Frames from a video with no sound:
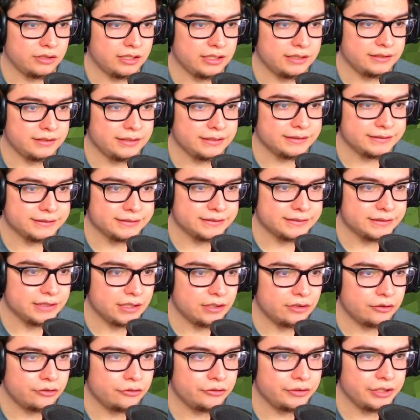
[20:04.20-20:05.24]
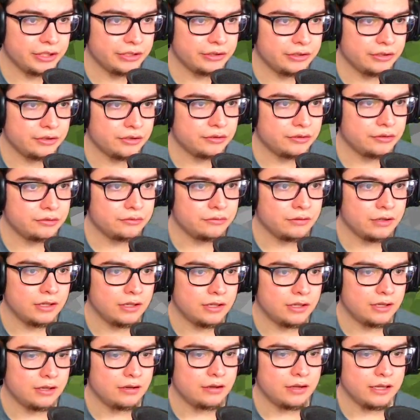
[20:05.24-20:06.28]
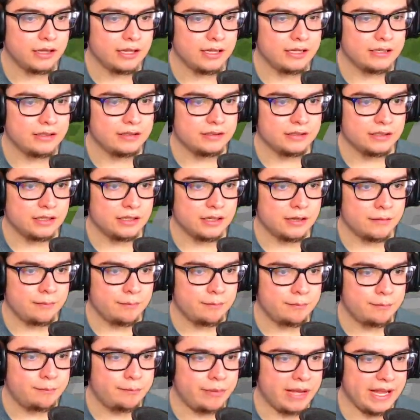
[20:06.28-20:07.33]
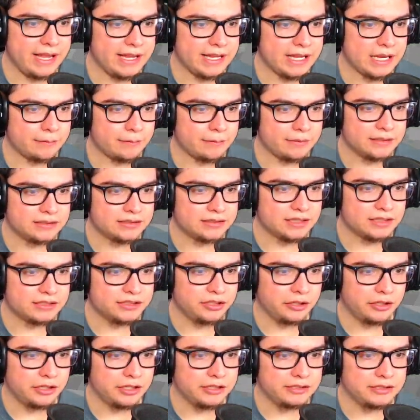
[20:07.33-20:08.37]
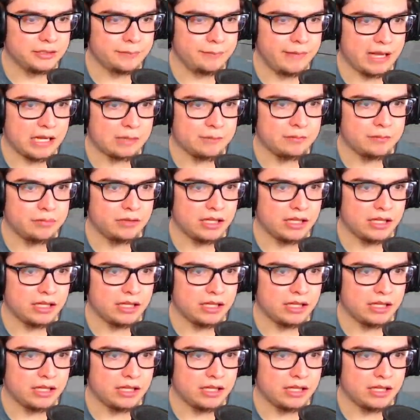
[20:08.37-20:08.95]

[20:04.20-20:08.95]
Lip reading: look at this stone, you know? And bam! It's gonna turn into magma